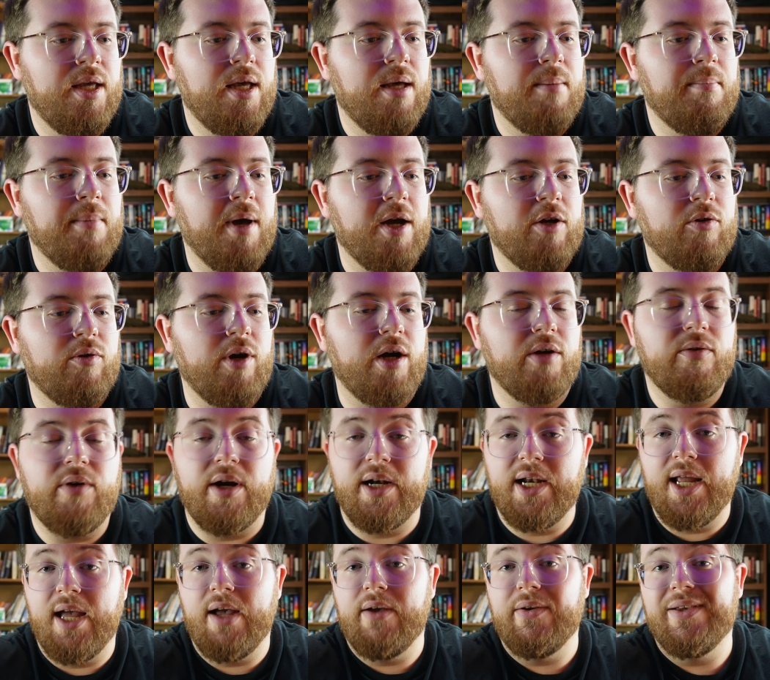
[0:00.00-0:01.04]
My grade right
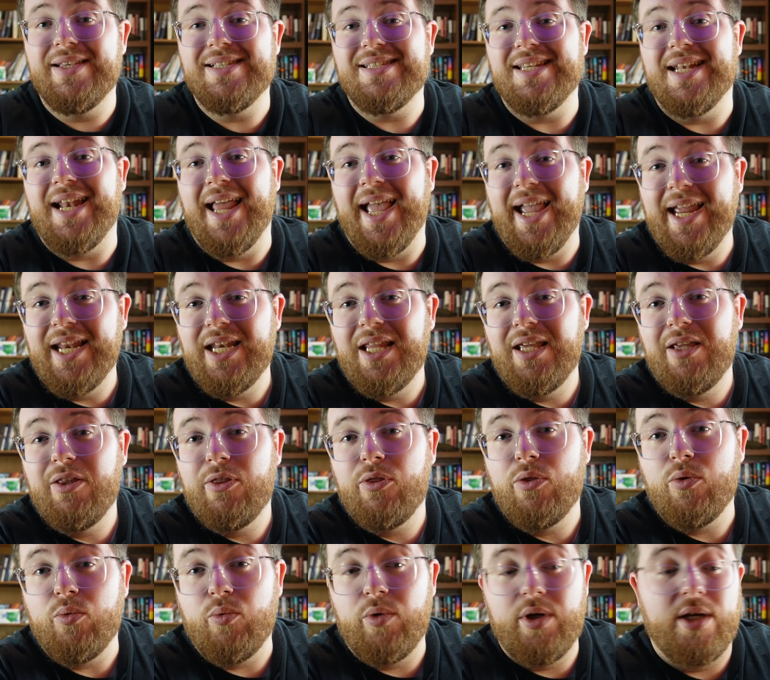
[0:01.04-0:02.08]
now is an
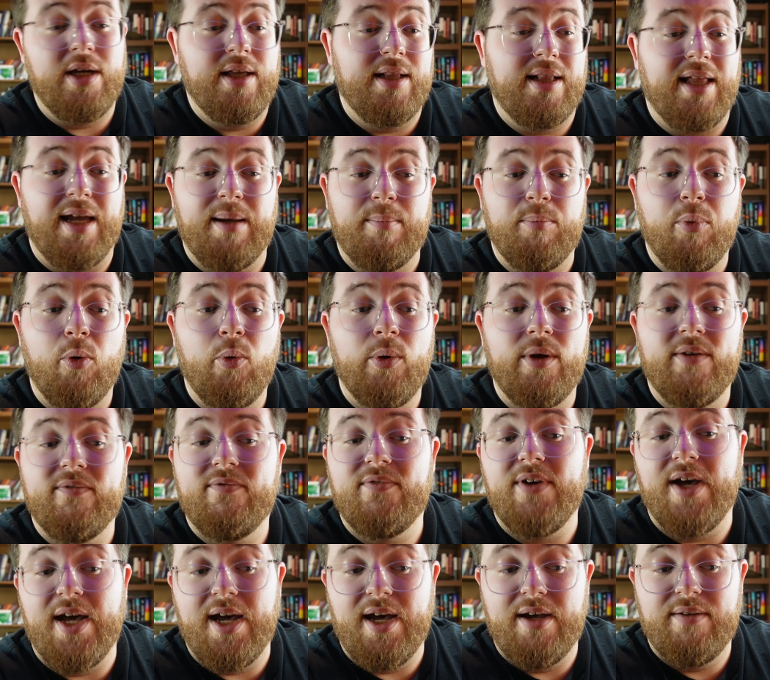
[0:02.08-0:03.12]
83, like
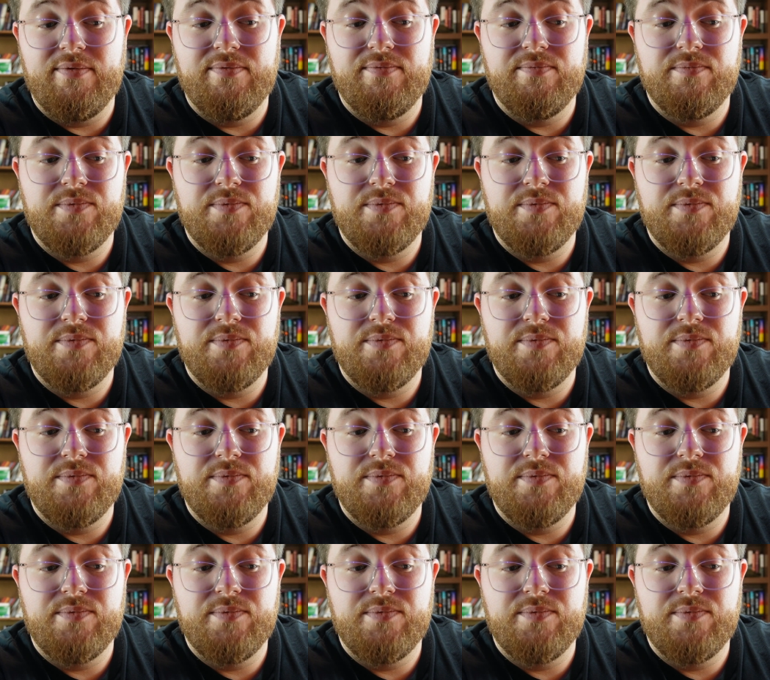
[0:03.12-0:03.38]
0.5.